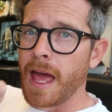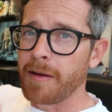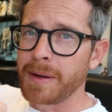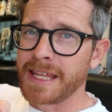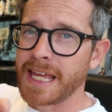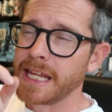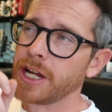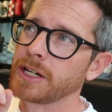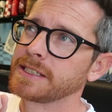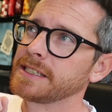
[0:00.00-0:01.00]
Hey everybody, Ken
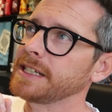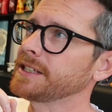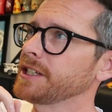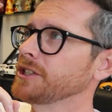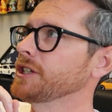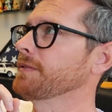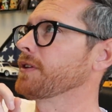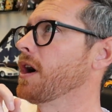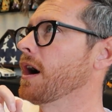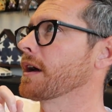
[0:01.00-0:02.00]
here, CCG
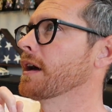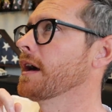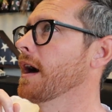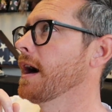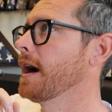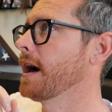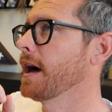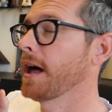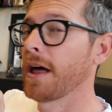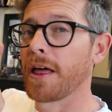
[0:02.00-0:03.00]

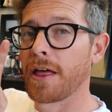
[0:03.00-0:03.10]
vlog.